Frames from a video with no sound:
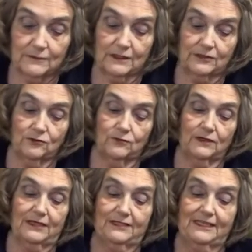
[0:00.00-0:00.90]
don't want
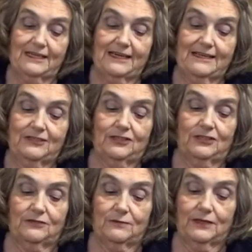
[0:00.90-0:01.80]
to touch
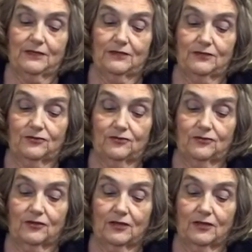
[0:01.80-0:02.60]
it because